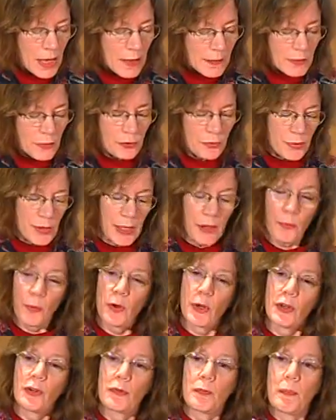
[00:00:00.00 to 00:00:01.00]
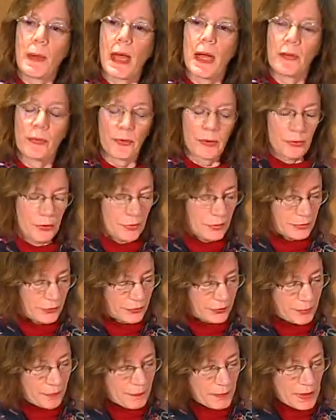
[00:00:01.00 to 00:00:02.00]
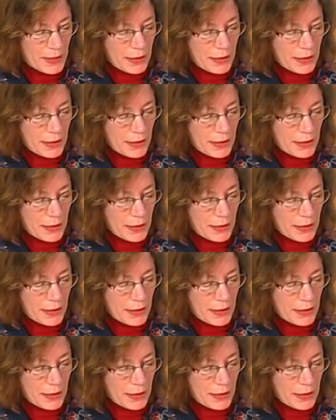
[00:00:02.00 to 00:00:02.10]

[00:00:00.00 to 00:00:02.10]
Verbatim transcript: This network of passages